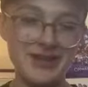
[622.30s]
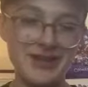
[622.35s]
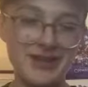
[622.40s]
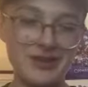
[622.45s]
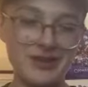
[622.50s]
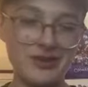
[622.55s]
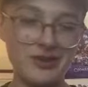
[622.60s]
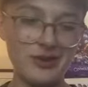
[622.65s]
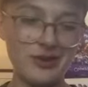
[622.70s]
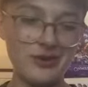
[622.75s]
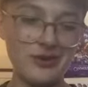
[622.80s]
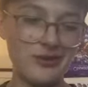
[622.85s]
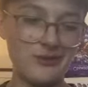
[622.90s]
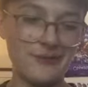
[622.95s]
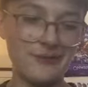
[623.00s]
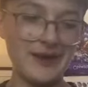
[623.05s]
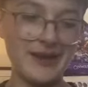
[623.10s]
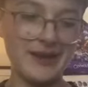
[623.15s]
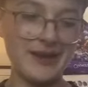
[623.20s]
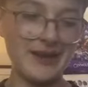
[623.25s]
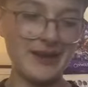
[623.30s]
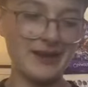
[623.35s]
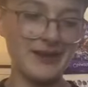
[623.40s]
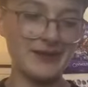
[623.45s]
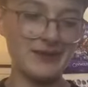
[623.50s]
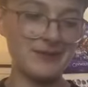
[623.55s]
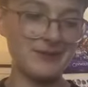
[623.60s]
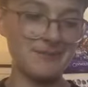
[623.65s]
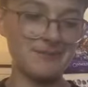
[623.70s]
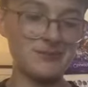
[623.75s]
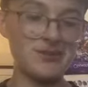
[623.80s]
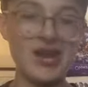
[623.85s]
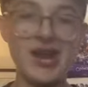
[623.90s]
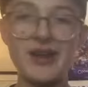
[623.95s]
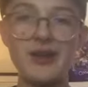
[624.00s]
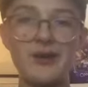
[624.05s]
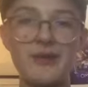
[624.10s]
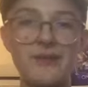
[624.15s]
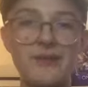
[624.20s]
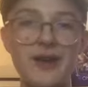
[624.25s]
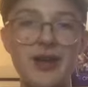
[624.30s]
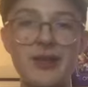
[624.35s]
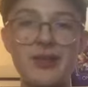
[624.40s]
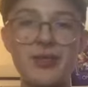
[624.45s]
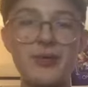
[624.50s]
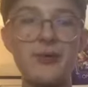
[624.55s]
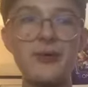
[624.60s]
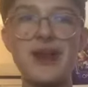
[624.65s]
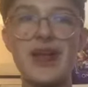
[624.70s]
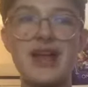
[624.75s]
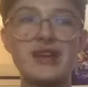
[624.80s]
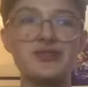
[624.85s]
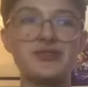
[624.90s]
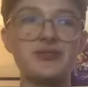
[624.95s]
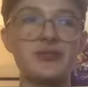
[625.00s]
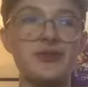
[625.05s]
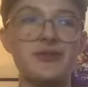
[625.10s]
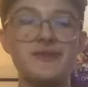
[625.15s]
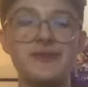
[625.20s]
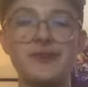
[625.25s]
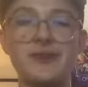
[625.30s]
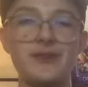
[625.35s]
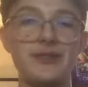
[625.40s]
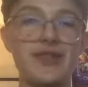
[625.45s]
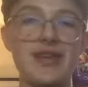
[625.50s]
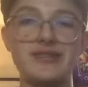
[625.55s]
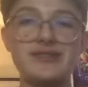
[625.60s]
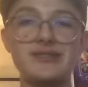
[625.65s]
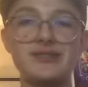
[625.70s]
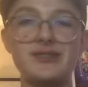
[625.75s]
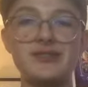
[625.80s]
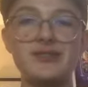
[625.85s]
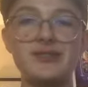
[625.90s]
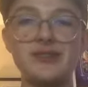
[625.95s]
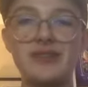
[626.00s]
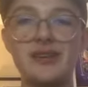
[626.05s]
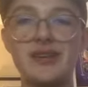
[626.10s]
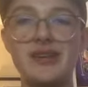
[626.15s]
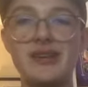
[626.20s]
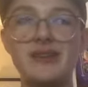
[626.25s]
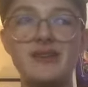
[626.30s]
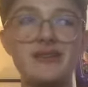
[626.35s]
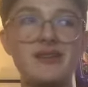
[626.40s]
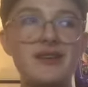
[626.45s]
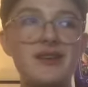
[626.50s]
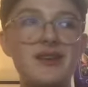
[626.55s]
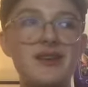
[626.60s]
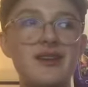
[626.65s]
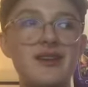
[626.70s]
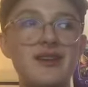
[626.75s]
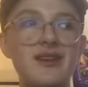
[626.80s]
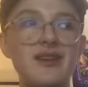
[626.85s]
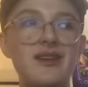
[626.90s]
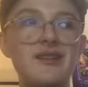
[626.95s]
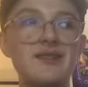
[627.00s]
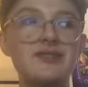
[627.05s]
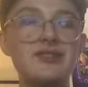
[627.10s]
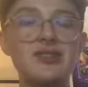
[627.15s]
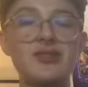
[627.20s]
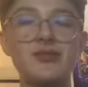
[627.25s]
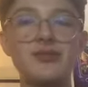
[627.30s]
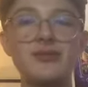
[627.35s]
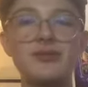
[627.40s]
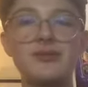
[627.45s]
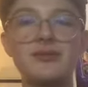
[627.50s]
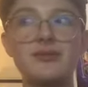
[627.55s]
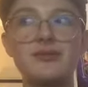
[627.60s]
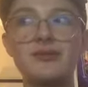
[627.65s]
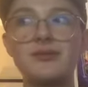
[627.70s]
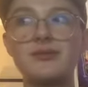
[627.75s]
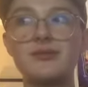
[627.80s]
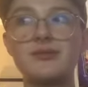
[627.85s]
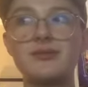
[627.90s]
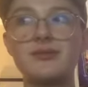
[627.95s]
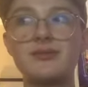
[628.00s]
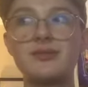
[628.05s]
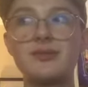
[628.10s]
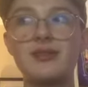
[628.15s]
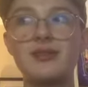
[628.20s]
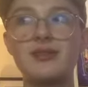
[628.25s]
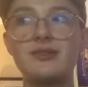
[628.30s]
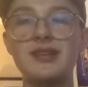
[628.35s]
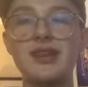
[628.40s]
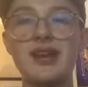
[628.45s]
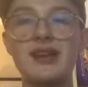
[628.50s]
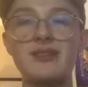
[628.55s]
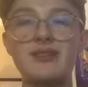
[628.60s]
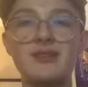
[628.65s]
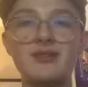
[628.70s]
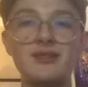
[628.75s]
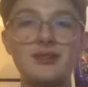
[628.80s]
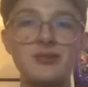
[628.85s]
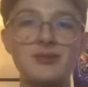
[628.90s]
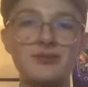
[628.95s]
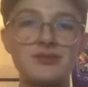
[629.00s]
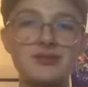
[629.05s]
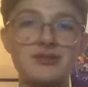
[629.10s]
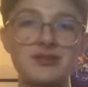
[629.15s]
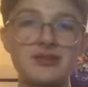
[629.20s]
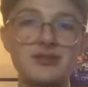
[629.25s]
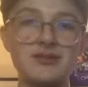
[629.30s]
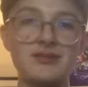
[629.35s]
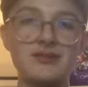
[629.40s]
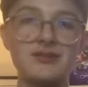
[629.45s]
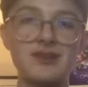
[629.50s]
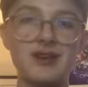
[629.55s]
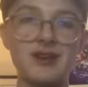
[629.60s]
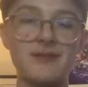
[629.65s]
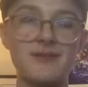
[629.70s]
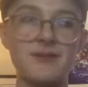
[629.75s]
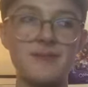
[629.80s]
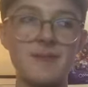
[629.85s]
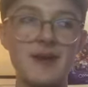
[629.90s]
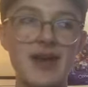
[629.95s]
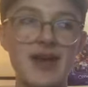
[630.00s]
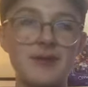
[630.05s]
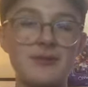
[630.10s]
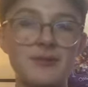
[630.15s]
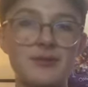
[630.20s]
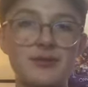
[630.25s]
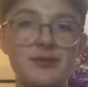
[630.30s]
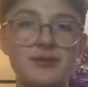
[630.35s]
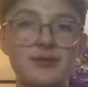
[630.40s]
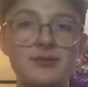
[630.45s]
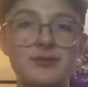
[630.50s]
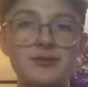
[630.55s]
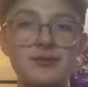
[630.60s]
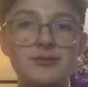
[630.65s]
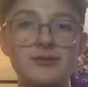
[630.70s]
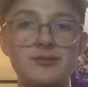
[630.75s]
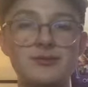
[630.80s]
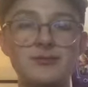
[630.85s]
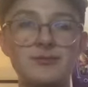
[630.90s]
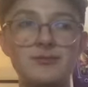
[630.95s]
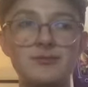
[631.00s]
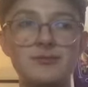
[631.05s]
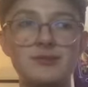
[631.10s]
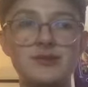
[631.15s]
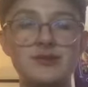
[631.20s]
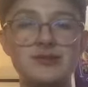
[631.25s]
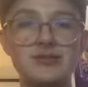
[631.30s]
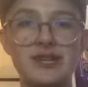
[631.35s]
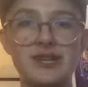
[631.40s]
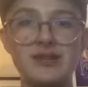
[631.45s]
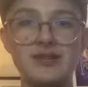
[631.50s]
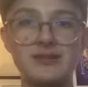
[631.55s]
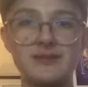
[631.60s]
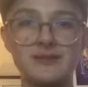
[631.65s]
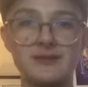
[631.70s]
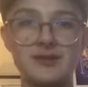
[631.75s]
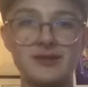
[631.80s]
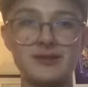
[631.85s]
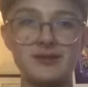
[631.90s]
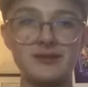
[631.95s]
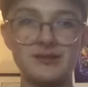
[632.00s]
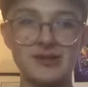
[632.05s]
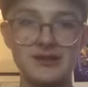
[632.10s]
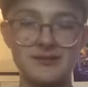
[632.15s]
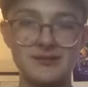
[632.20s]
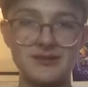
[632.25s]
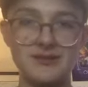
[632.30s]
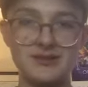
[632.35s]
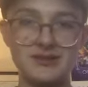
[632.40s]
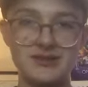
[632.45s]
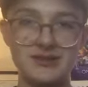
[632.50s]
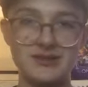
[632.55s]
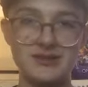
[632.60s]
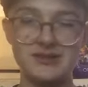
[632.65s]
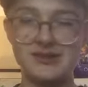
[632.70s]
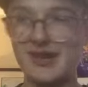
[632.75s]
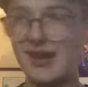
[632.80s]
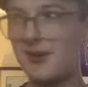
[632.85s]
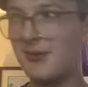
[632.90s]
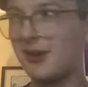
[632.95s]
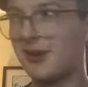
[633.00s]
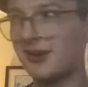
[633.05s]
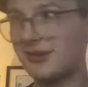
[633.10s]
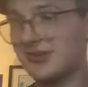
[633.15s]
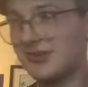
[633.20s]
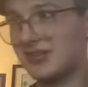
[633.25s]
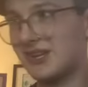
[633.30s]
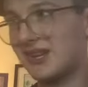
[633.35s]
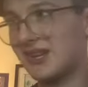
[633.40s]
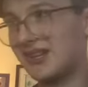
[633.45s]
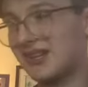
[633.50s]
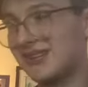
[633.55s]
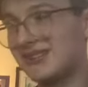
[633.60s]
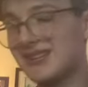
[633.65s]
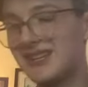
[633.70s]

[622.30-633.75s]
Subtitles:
You're fighting Jango Fett through an asteroid field. That's literally it. So Attack of the Clones starts off the bat with 2 consecutive vehicle levels in Skywalker Saga.